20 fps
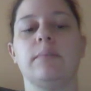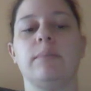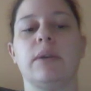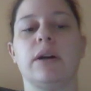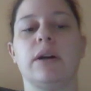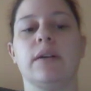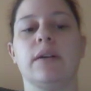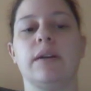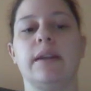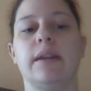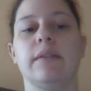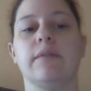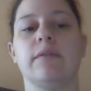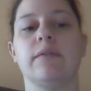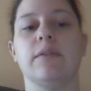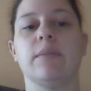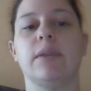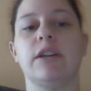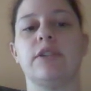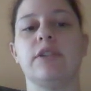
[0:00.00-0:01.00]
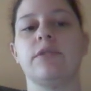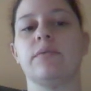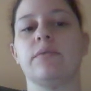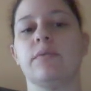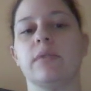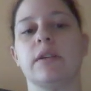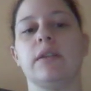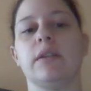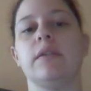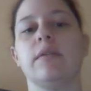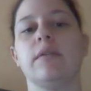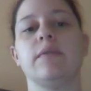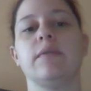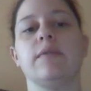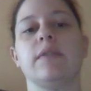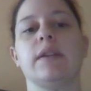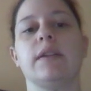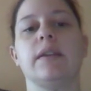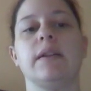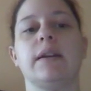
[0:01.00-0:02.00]
party information where you
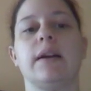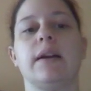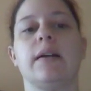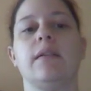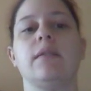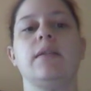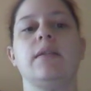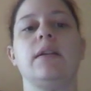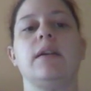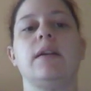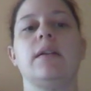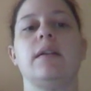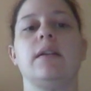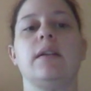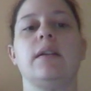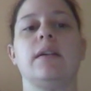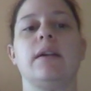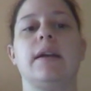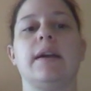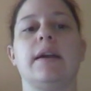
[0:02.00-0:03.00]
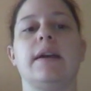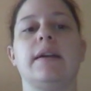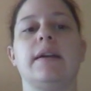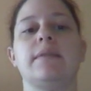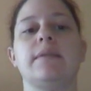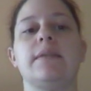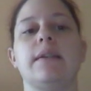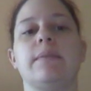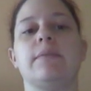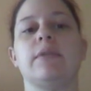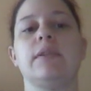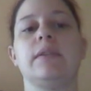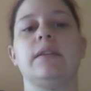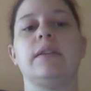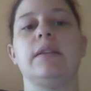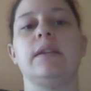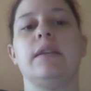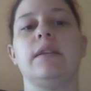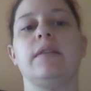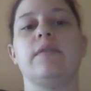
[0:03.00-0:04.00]
fill it out, and same with
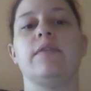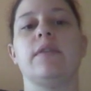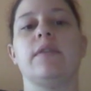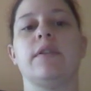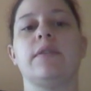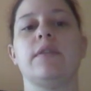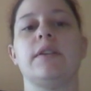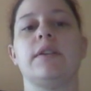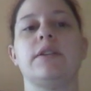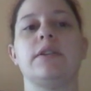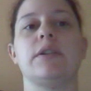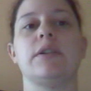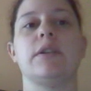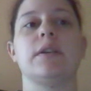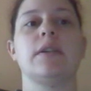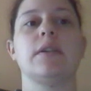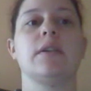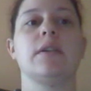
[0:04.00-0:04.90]
the fundraiser.